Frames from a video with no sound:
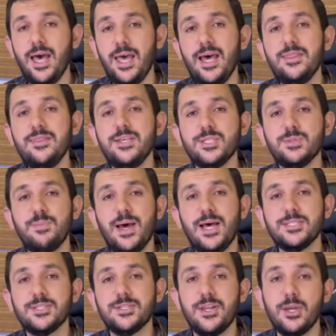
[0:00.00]
I have this
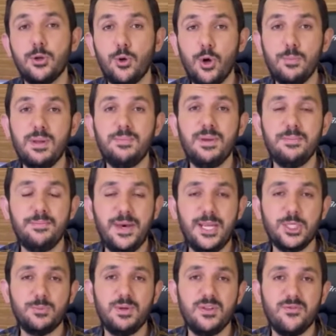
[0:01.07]
master in global BIM
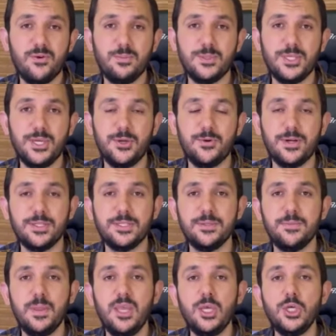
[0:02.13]
management from
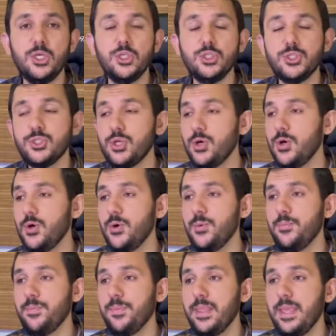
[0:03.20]
Zigurat,
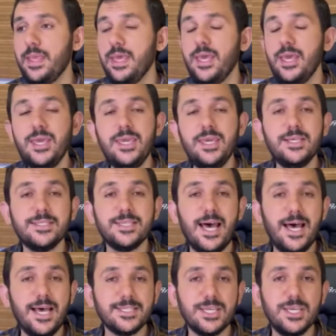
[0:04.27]
so he is
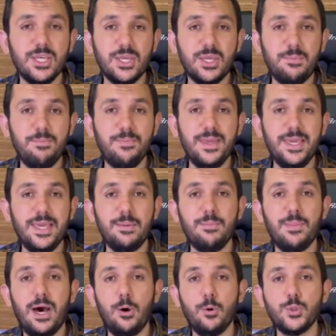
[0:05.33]
asking me
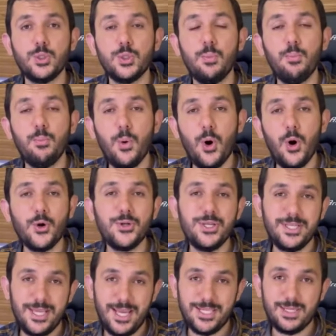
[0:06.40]
about more
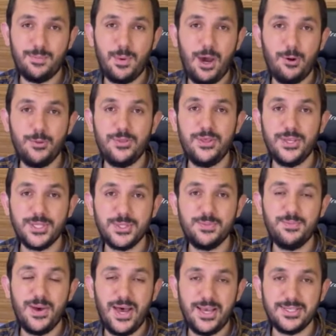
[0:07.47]
details about
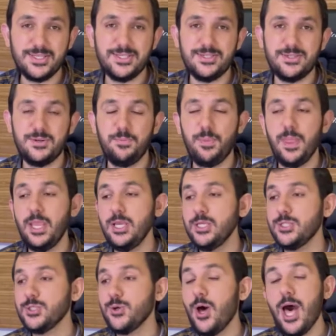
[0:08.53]
this master.
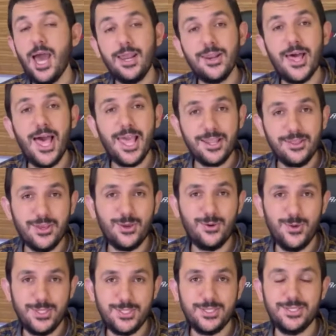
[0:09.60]
So I like the
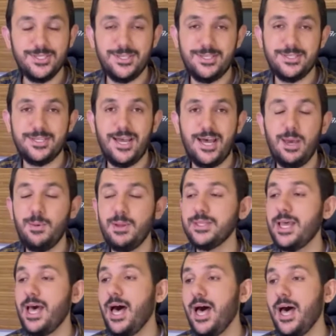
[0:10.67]
questions this time
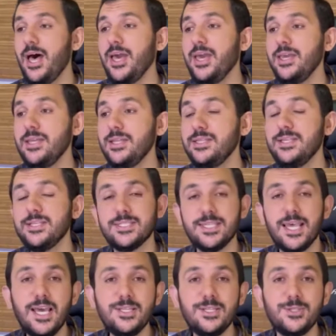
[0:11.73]
and I
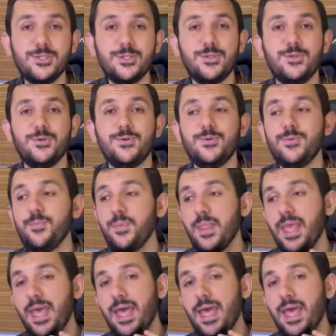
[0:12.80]
decided to